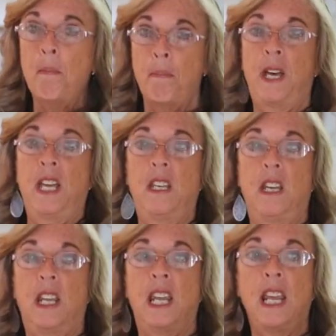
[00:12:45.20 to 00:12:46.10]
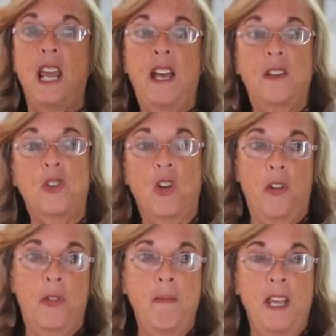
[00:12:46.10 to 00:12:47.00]
But he asked
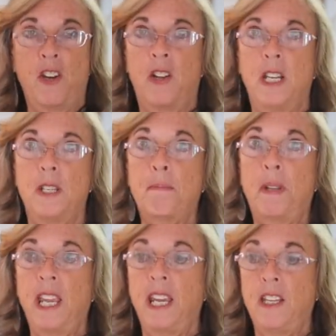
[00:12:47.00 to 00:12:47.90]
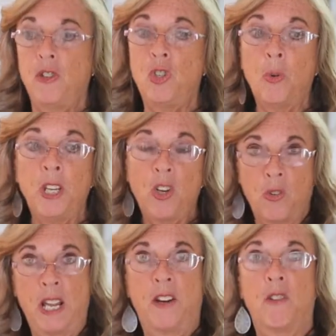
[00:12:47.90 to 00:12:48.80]
all the men on his plane, do we go
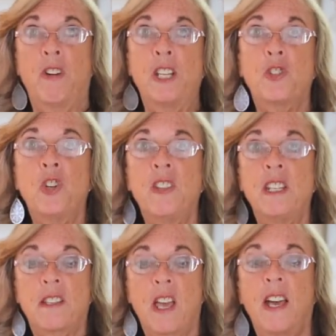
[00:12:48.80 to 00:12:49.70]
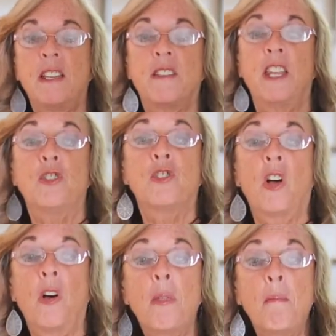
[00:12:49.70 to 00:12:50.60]
down and rescue these guys? They
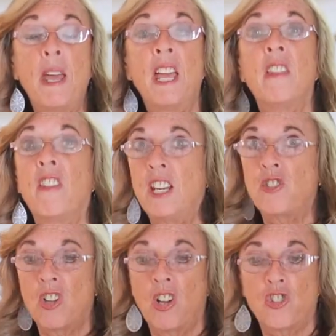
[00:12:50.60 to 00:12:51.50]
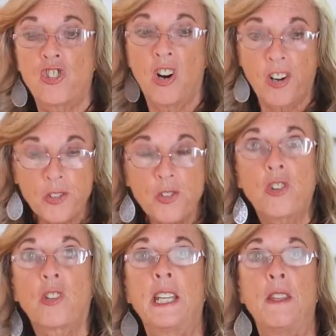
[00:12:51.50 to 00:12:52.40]
saw the men. They saw sharks
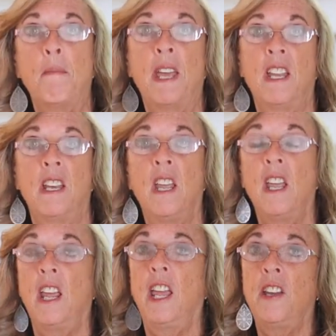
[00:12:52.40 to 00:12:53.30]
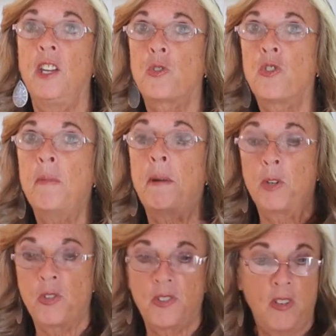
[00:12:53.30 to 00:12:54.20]
circling the men. And his crew
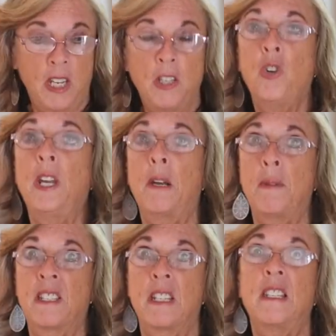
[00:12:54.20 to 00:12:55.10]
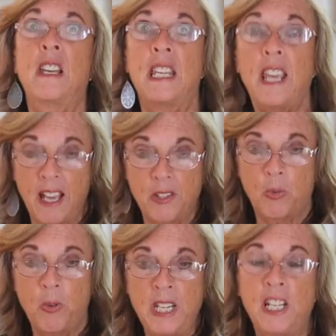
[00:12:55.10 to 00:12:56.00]
members unanimously said,
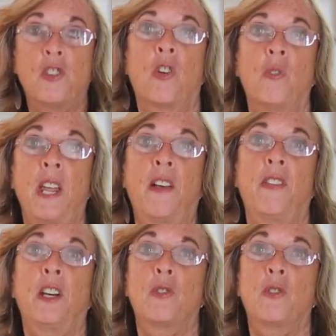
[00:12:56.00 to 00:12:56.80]
yes, we need to go down there.